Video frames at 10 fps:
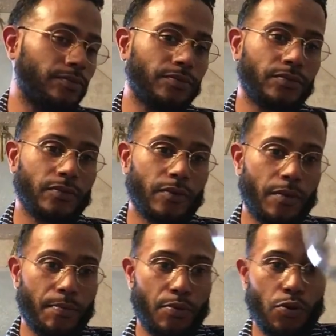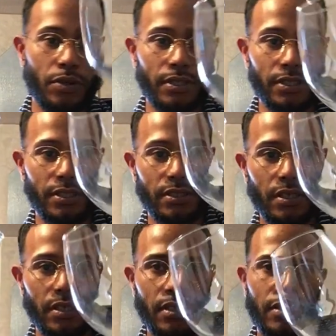I poured in this
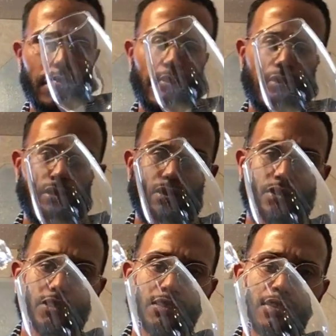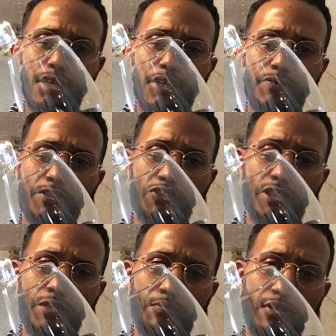it's not even a
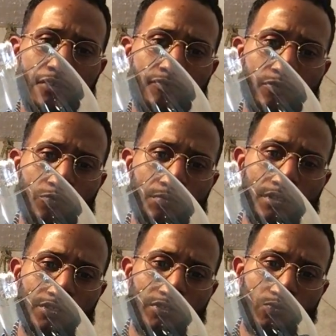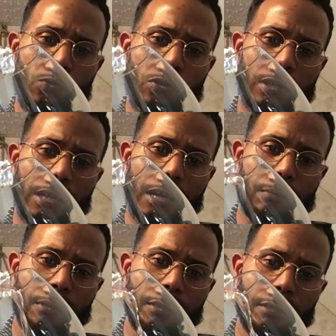champagne flute, but it's a water
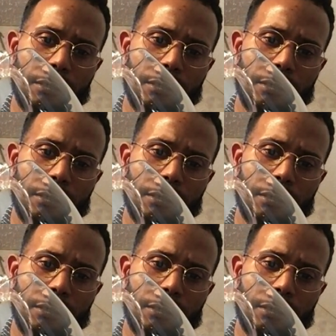goblet.